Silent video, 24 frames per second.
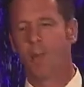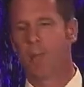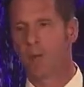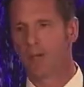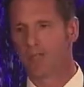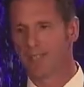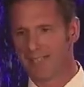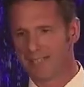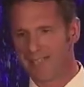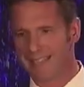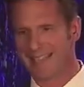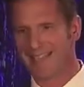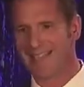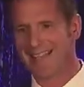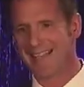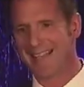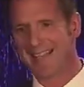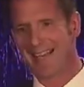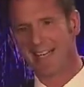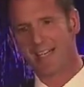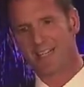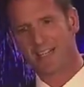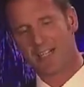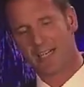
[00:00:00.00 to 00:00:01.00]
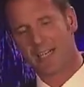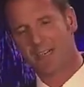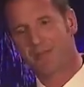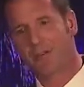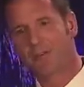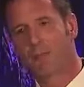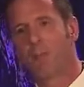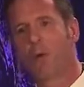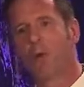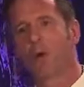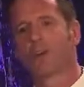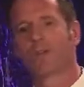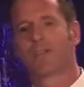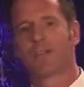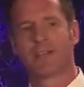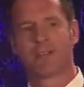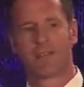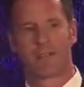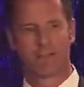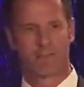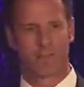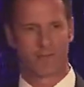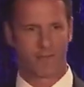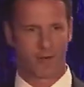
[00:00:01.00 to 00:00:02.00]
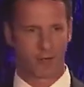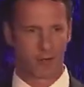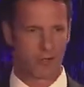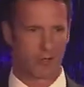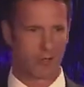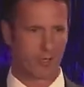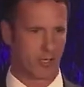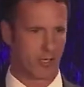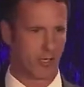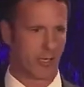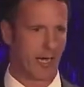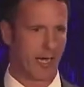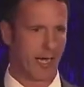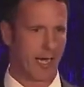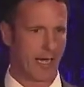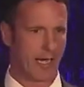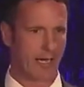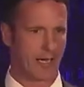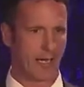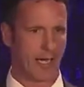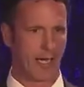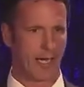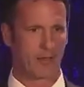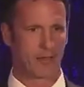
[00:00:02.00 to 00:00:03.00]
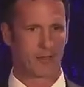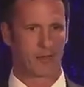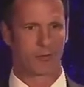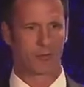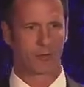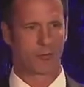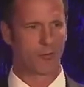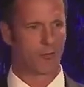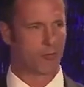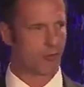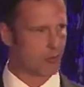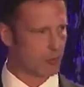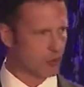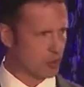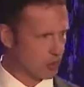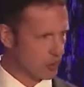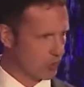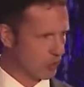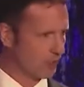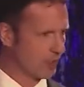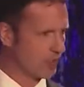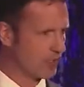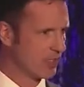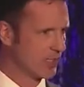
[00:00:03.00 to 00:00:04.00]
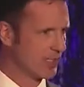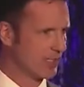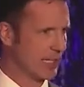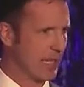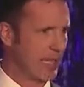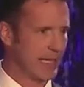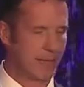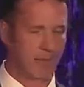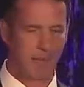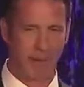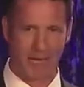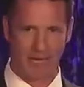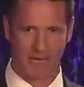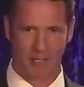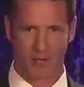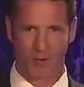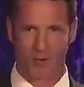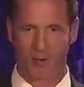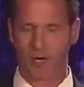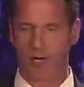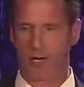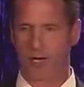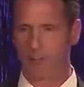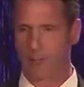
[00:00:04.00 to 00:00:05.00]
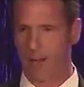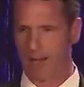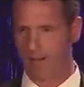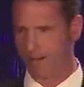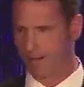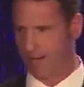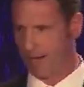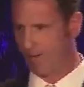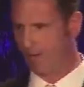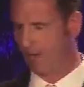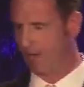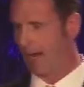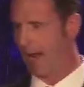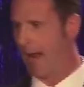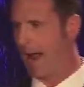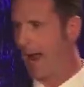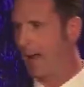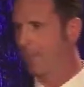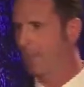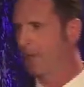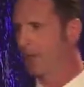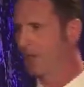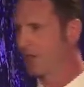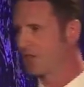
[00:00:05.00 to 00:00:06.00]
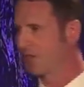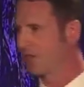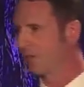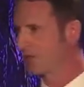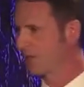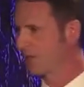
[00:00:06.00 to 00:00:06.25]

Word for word: But since then, it's even morphed even further, and, and through services like Pandora, and my favorite app is